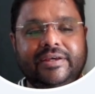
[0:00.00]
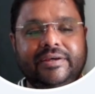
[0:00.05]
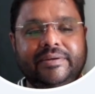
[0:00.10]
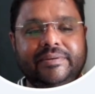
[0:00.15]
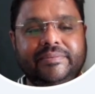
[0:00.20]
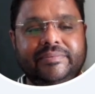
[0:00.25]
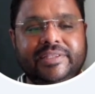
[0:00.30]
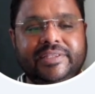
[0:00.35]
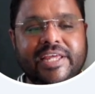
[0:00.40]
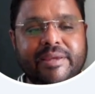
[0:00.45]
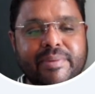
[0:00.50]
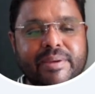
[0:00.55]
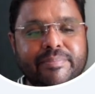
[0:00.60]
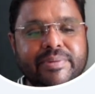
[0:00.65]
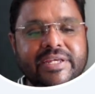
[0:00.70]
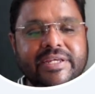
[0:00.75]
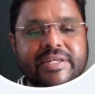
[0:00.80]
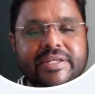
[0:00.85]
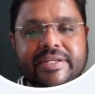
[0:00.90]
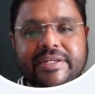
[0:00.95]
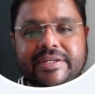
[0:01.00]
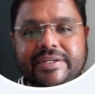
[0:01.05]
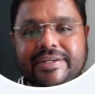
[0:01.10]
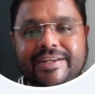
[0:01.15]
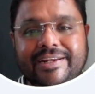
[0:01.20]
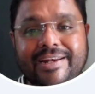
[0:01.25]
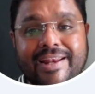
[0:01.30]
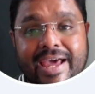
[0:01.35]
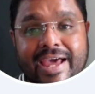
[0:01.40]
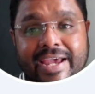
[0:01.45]
There may be
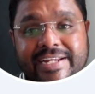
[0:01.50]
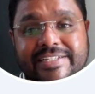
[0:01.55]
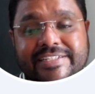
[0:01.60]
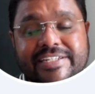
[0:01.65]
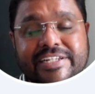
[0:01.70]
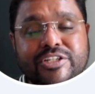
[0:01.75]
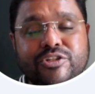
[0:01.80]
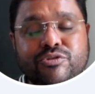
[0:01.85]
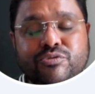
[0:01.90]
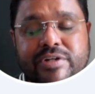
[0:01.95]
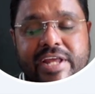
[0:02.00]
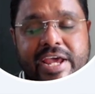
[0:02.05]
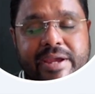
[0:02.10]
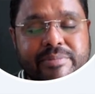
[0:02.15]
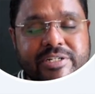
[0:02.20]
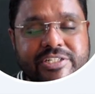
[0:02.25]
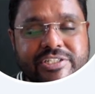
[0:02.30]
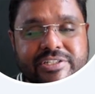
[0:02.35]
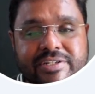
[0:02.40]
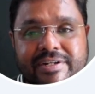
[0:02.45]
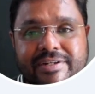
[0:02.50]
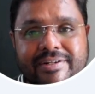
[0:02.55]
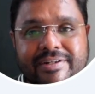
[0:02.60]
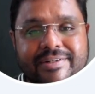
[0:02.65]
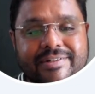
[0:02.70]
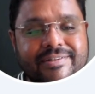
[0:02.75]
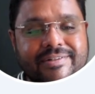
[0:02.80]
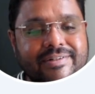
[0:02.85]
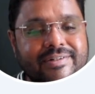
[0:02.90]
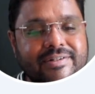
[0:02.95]
lines in 2 dimension,
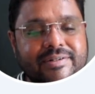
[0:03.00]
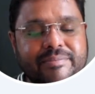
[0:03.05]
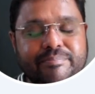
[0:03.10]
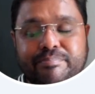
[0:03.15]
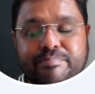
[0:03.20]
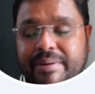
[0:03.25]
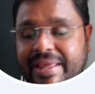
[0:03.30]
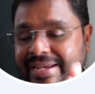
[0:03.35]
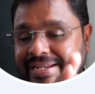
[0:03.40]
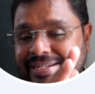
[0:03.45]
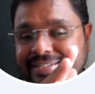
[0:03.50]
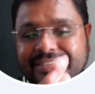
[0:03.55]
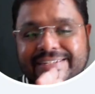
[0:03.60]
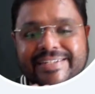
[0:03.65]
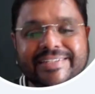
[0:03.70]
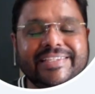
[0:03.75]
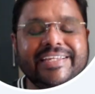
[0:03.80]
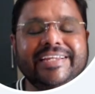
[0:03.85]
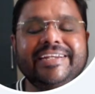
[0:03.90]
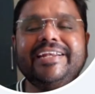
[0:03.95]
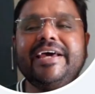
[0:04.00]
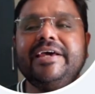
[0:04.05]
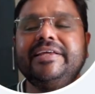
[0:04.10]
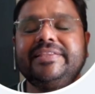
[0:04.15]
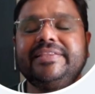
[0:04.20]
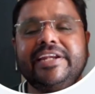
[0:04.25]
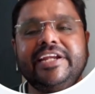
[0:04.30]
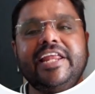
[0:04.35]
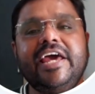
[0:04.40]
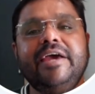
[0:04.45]
planes in 3
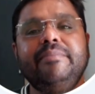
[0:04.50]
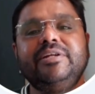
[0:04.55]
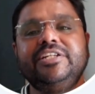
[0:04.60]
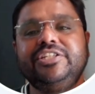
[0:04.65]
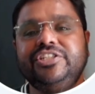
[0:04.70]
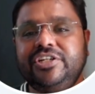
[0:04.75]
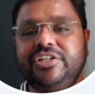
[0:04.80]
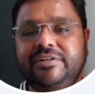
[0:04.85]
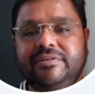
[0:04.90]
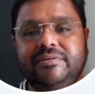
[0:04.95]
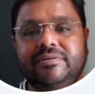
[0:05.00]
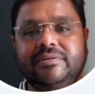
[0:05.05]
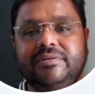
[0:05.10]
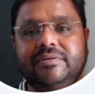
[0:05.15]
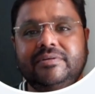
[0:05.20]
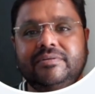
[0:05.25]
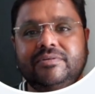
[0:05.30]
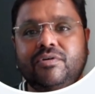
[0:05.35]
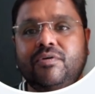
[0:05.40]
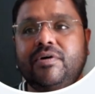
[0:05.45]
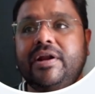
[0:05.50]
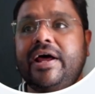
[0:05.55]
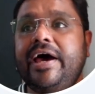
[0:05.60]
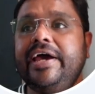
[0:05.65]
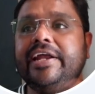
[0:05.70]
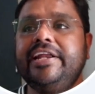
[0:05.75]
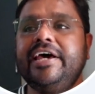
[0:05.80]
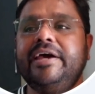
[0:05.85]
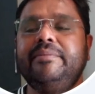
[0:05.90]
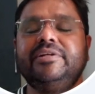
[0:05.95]
dimension, or higher
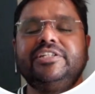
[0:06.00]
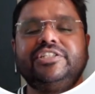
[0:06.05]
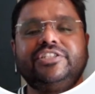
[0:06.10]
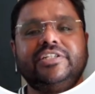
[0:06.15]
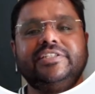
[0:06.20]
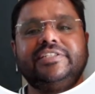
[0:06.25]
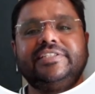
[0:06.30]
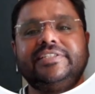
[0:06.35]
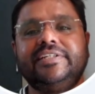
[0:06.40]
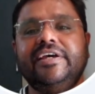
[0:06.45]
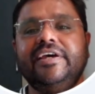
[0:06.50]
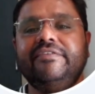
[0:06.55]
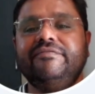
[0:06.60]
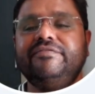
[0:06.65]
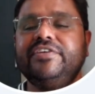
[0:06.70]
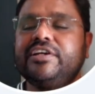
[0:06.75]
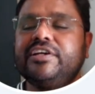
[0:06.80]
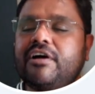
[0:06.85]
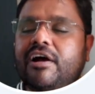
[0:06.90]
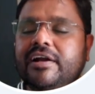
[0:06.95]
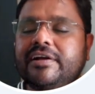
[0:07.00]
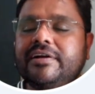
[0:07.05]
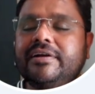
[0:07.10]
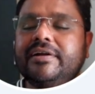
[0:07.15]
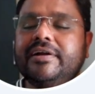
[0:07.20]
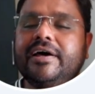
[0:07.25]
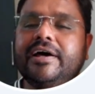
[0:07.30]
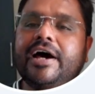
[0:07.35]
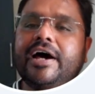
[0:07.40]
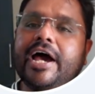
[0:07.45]
dimensions we call
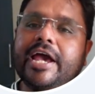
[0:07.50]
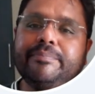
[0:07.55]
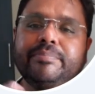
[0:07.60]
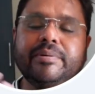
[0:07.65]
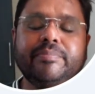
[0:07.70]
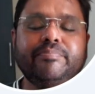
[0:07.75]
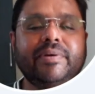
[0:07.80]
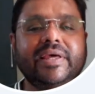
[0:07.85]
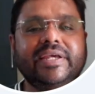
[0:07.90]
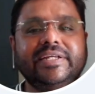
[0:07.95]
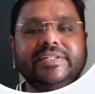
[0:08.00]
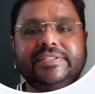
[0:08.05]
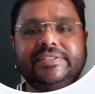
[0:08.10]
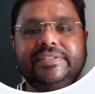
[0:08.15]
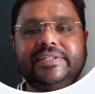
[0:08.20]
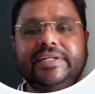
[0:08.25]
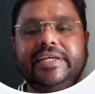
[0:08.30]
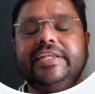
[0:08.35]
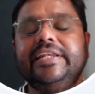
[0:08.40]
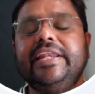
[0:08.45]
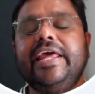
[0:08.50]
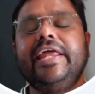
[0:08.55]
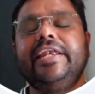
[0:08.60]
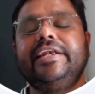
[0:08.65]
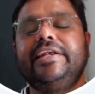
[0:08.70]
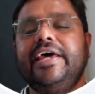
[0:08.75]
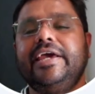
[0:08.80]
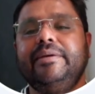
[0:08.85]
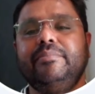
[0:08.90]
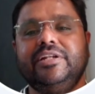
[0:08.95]
hyperplanes in n
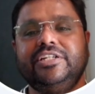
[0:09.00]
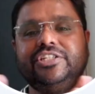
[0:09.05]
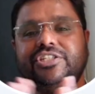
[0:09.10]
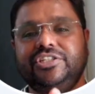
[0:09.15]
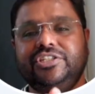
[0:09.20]
dimension.